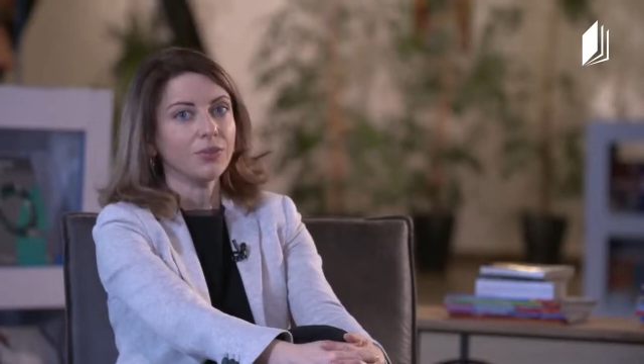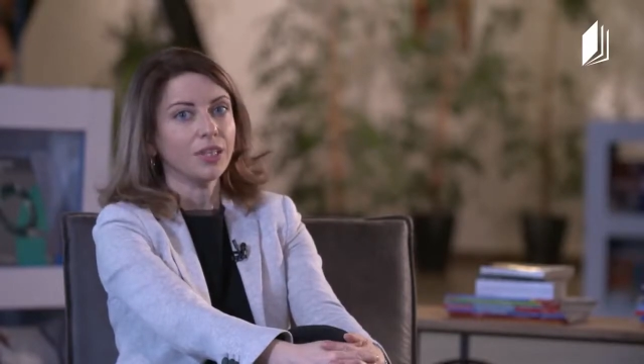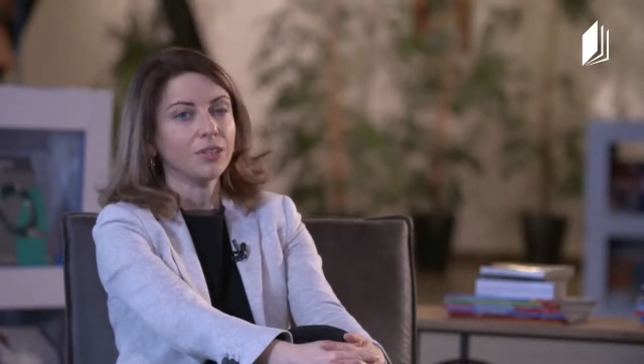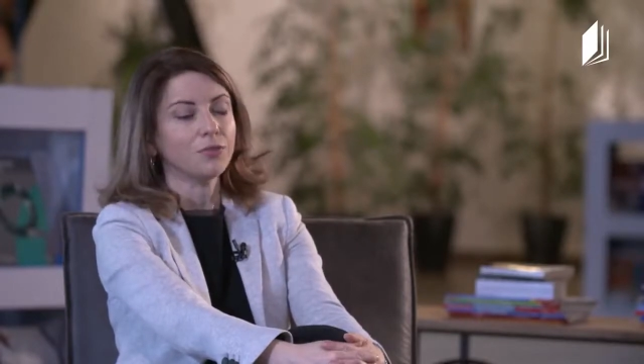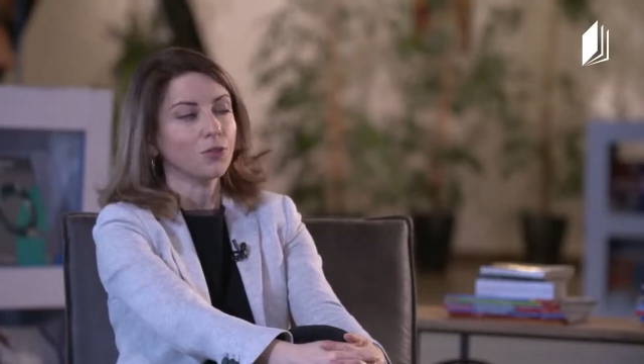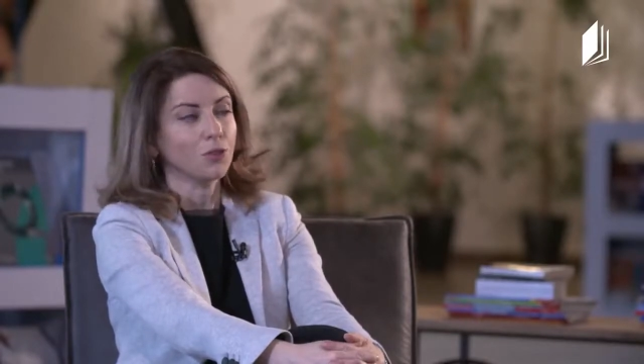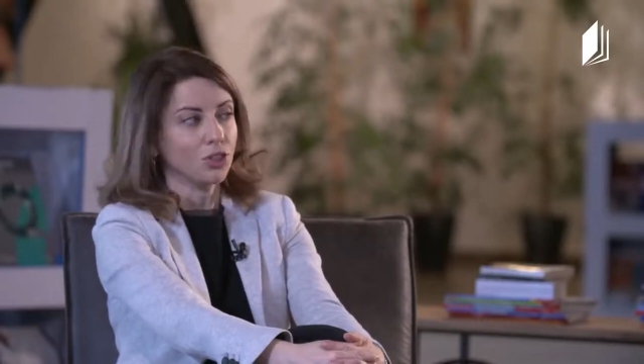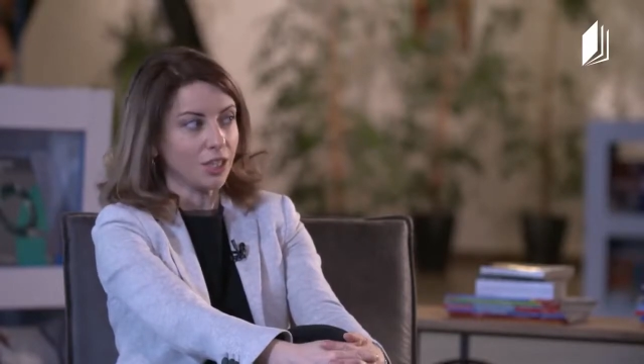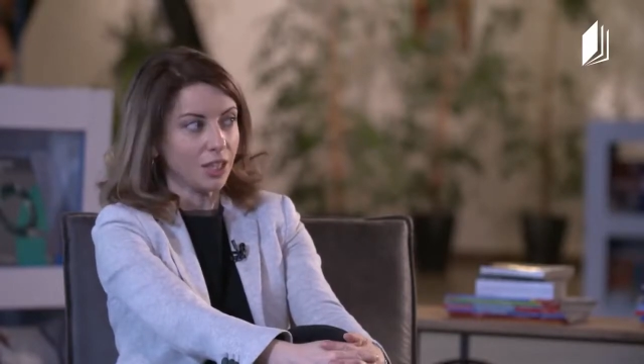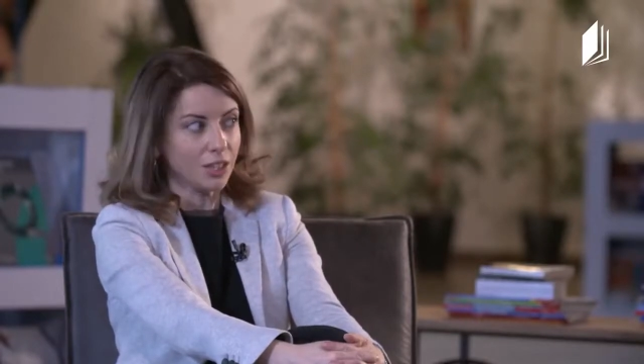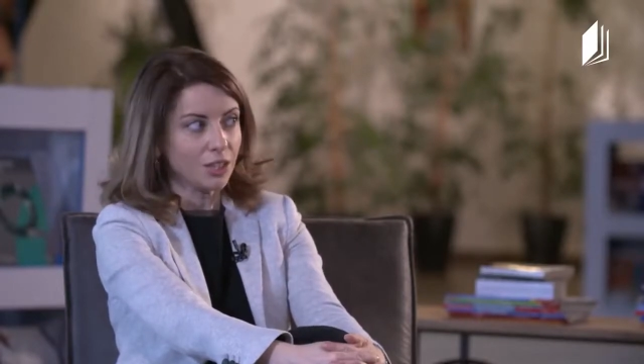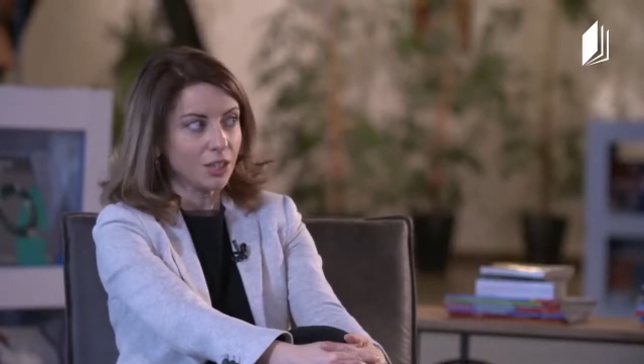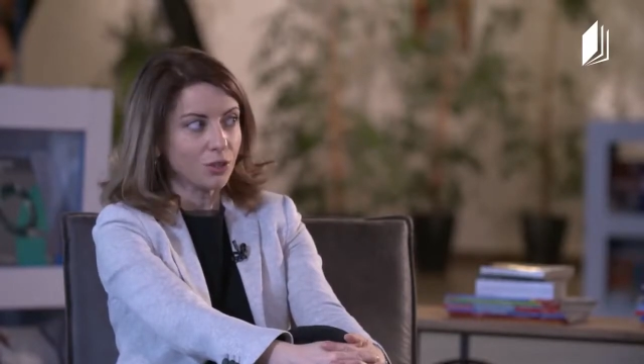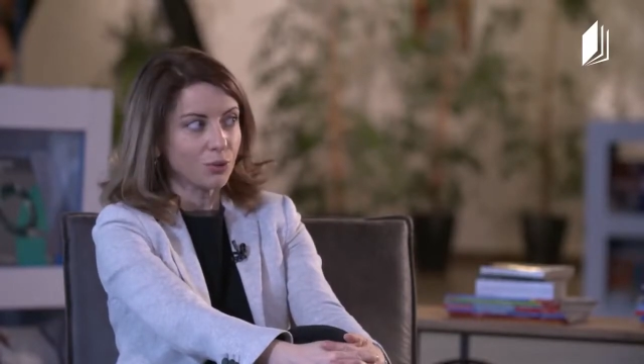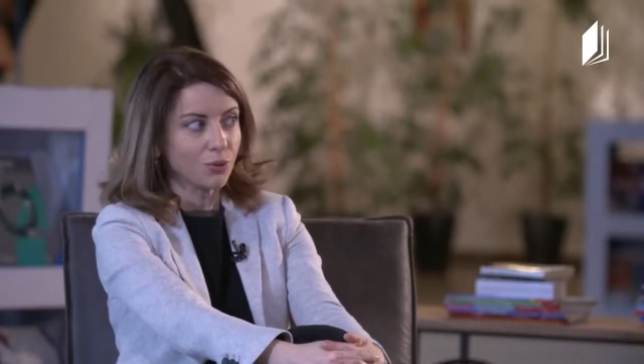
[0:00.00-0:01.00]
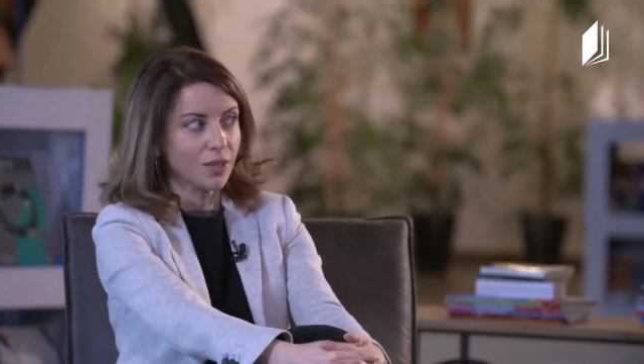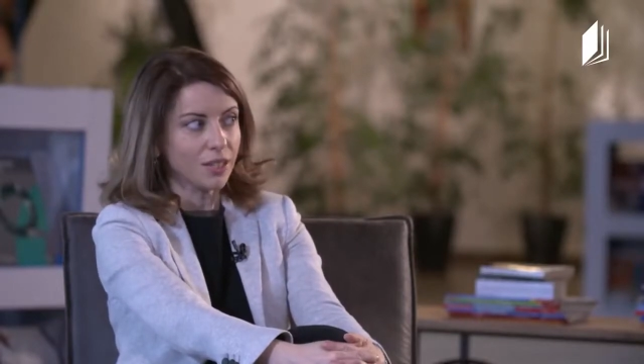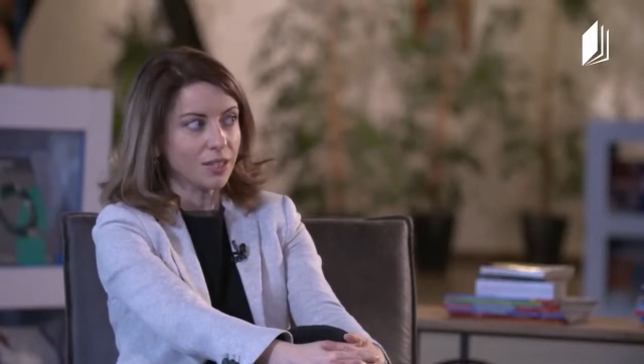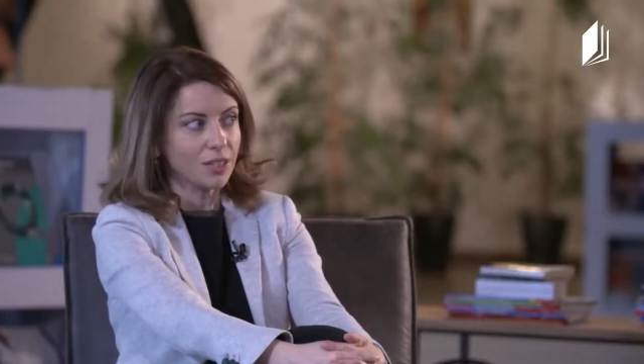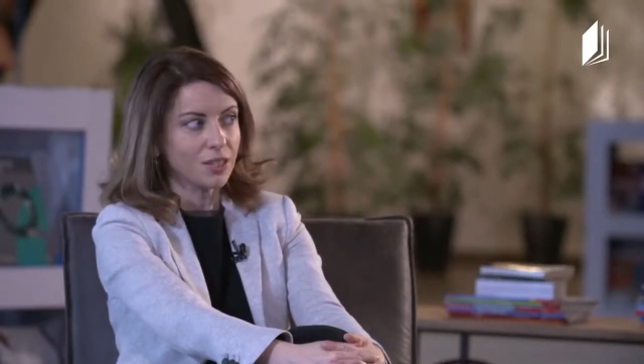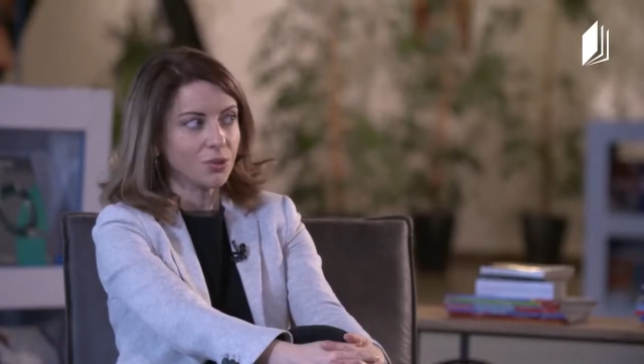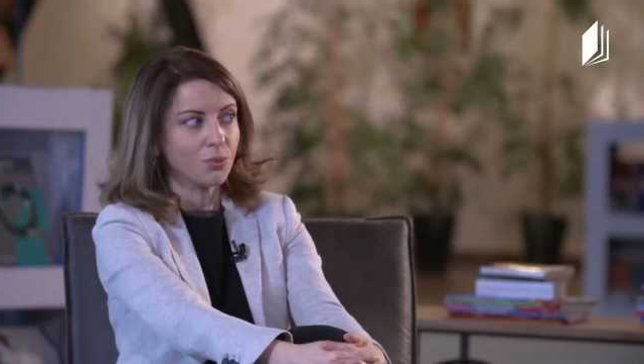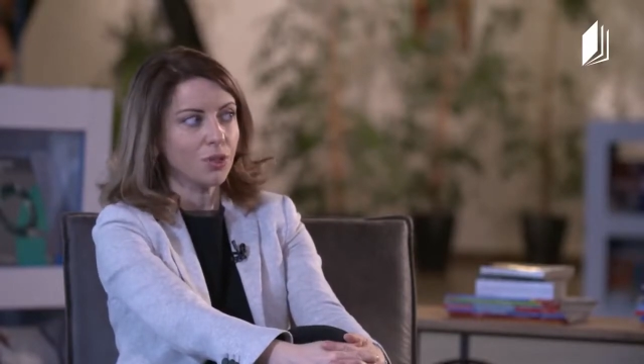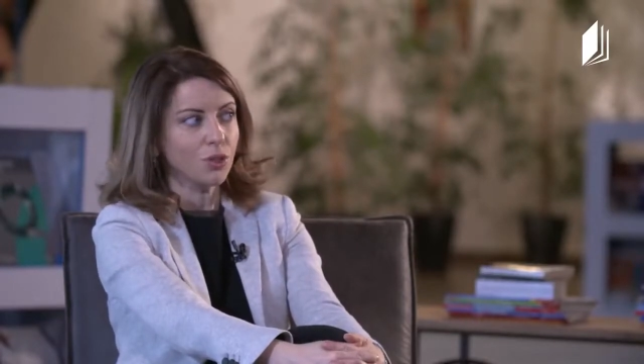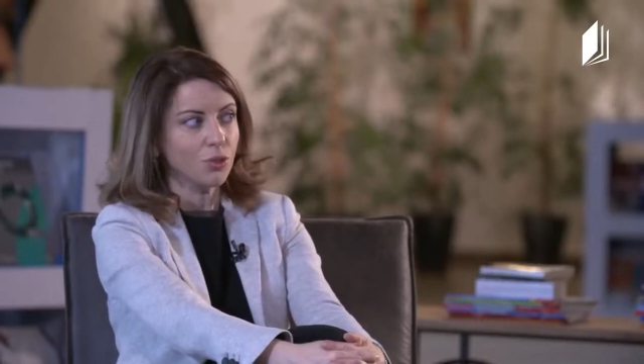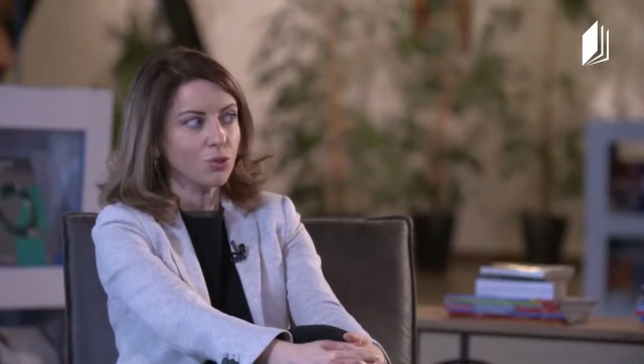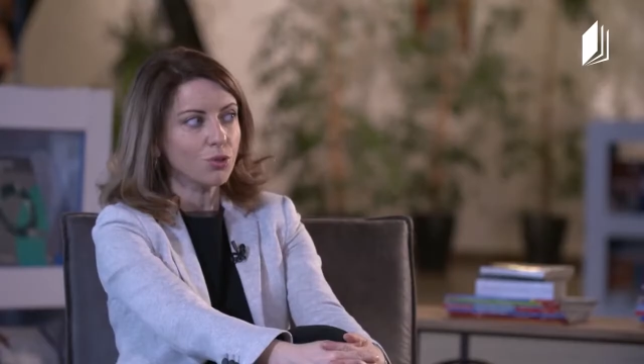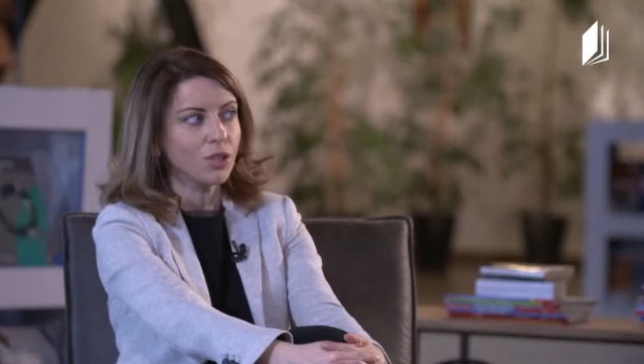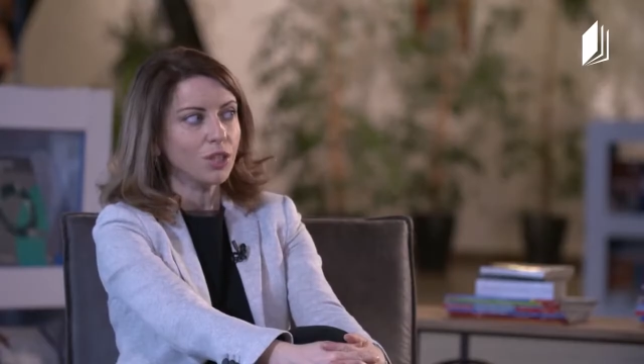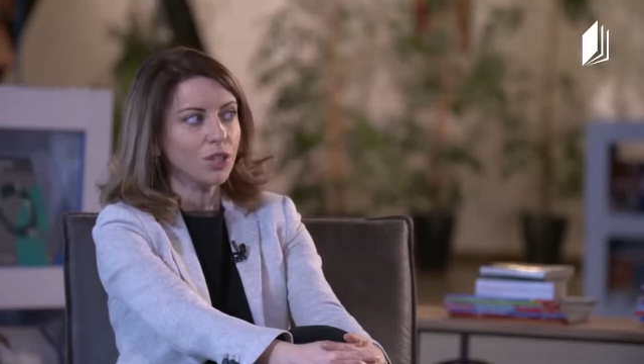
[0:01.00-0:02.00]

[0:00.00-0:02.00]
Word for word: that for changing trends, we usually